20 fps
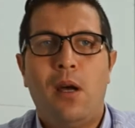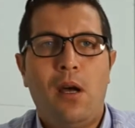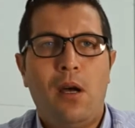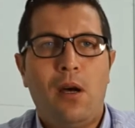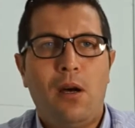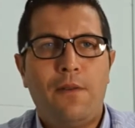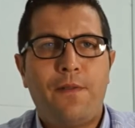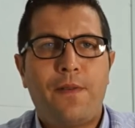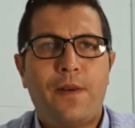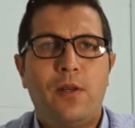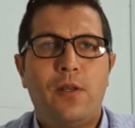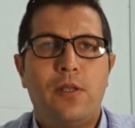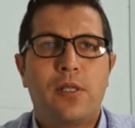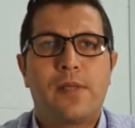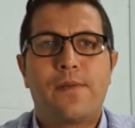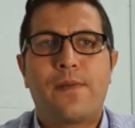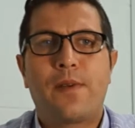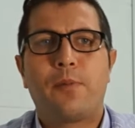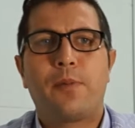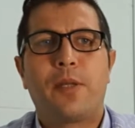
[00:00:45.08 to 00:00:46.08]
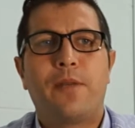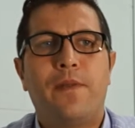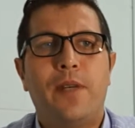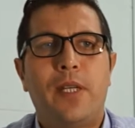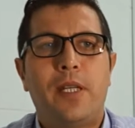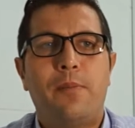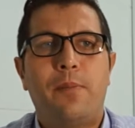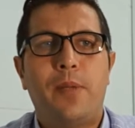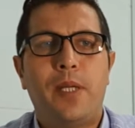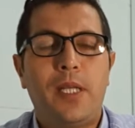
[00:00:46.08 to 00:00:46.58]
Of course, from the
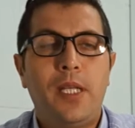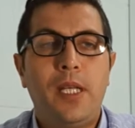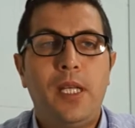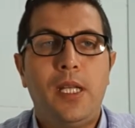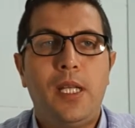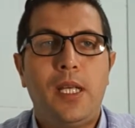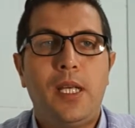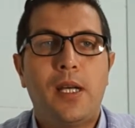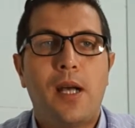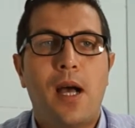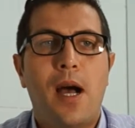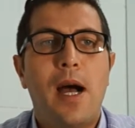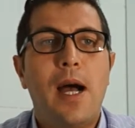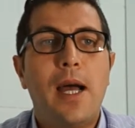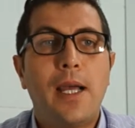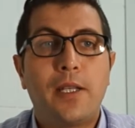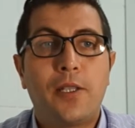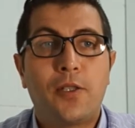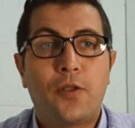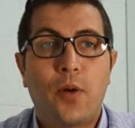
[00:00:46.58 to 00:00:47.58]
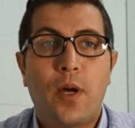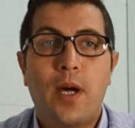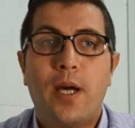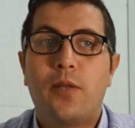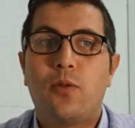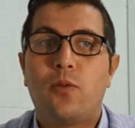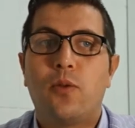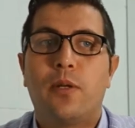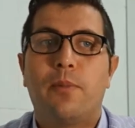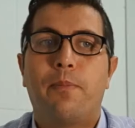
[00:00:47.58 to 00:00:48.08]
very beginning, I
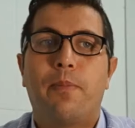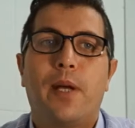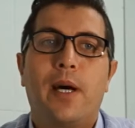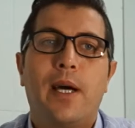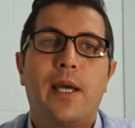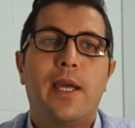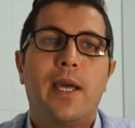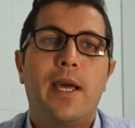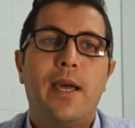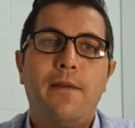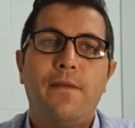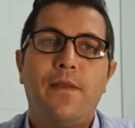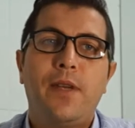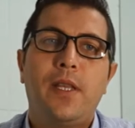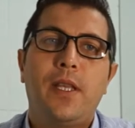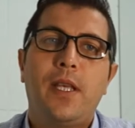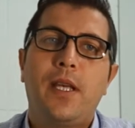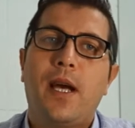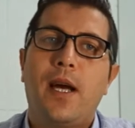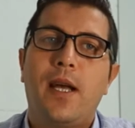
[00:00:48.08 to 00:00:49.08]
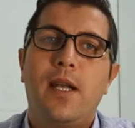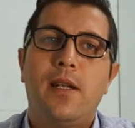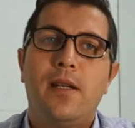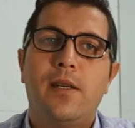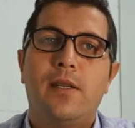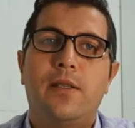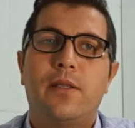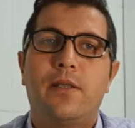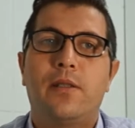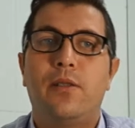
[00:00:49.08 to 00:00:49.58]
try to apply everything I
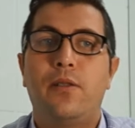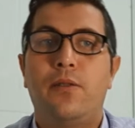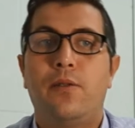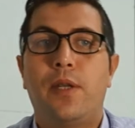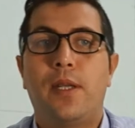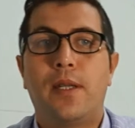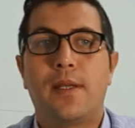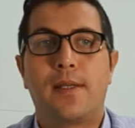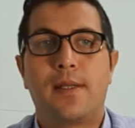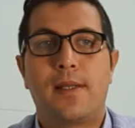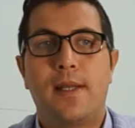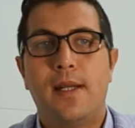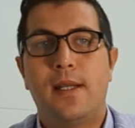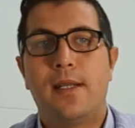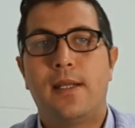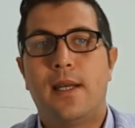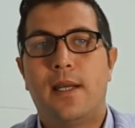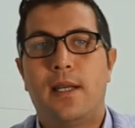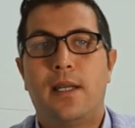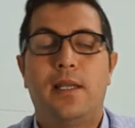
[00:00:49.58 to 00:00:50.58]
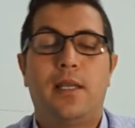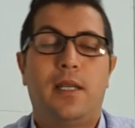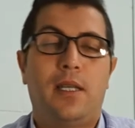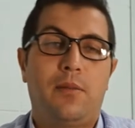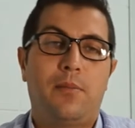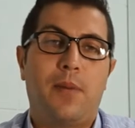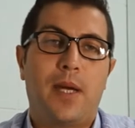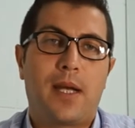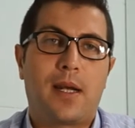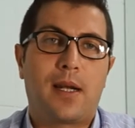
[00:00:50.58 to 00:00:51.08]
learned during CELTA
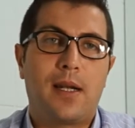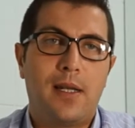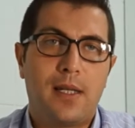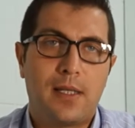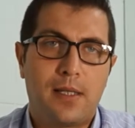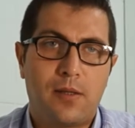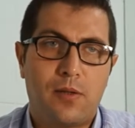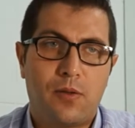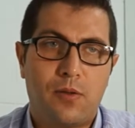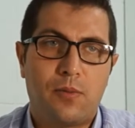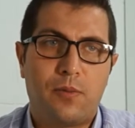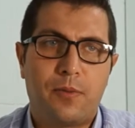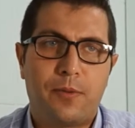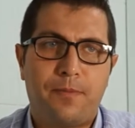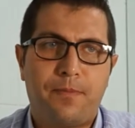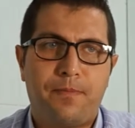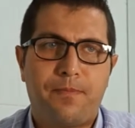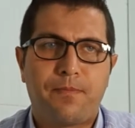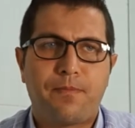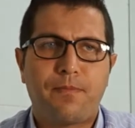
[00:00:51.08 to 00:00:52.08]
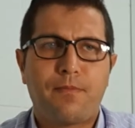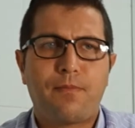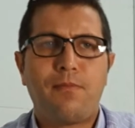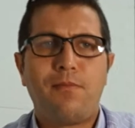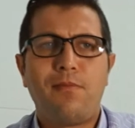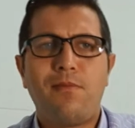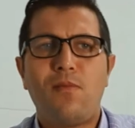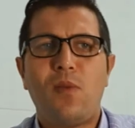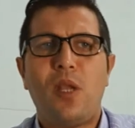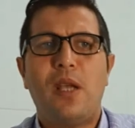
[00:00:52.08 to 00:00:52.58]
in my classroom.
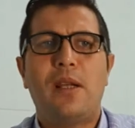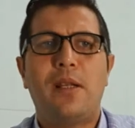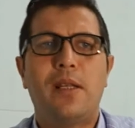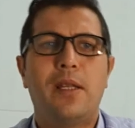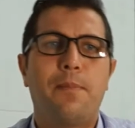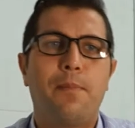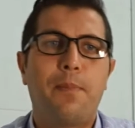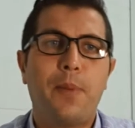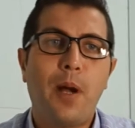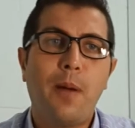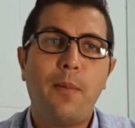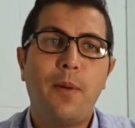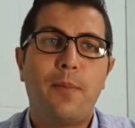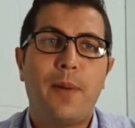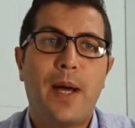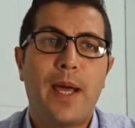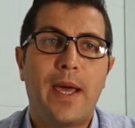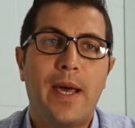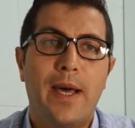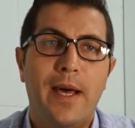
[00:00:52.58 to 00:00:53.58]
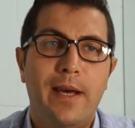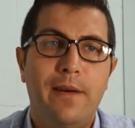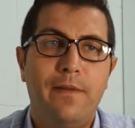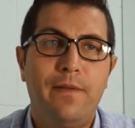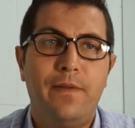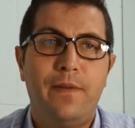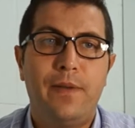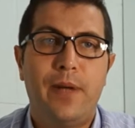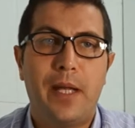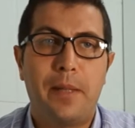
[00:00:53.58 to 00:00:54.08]
The problem I
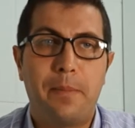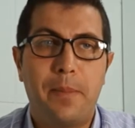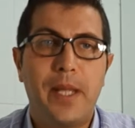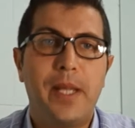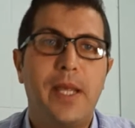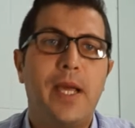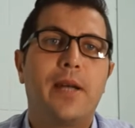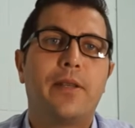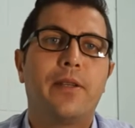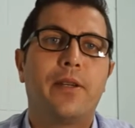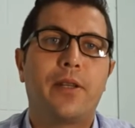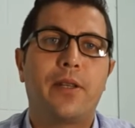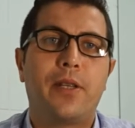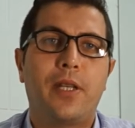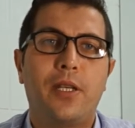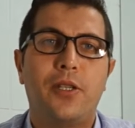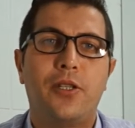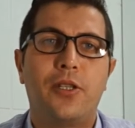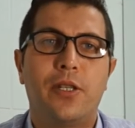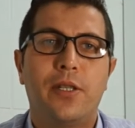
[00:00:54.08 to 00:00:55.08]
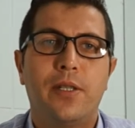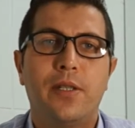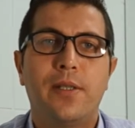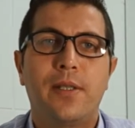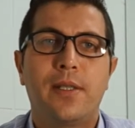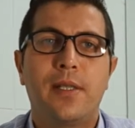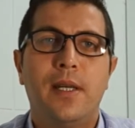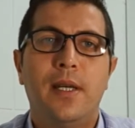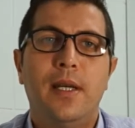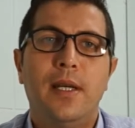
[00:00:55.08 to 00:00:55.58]
have, and many other
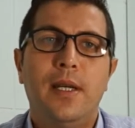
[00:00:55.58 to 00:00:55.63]
teachers,